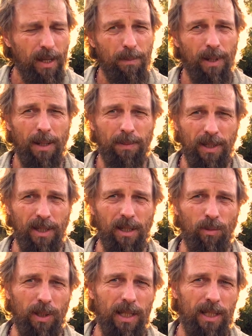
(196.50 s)
perhaps this
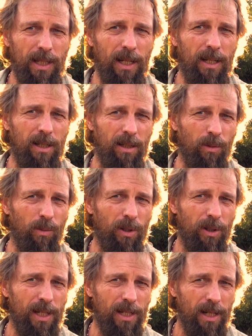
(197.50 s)
is what the status of the
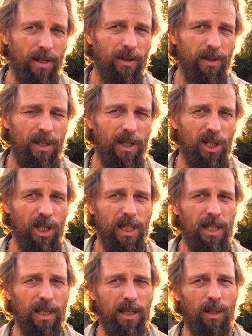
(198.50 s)
world is now
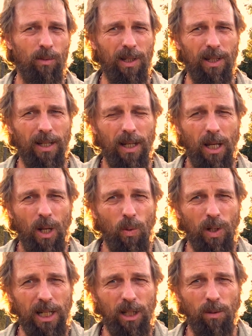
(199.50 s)
suggesting, that
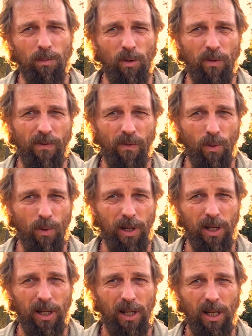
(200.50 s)
we need to move
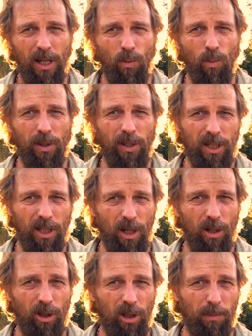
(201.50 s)
forward with this
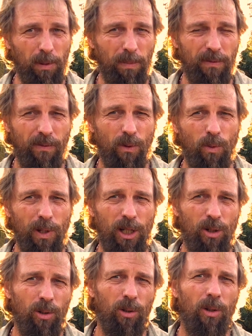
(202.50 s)
culture, but before we
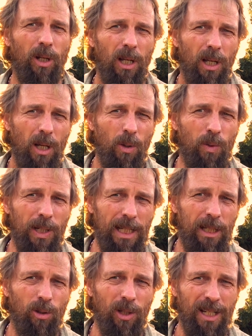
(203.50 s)
do, we
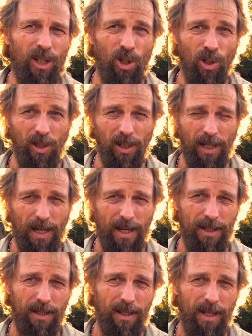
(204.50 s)
need to
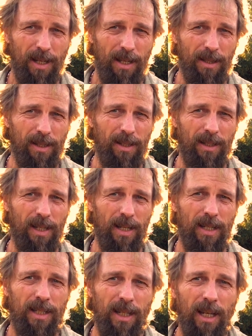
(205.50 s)
internalize this
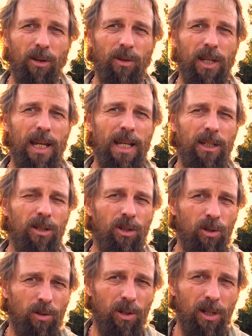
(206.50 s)
sacred
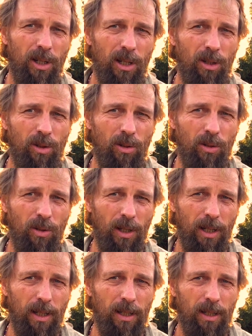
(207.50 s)
attitude
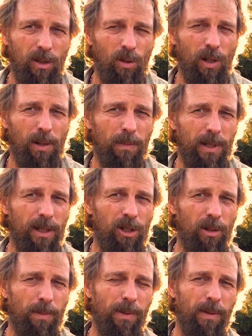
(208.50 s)
to our mothership.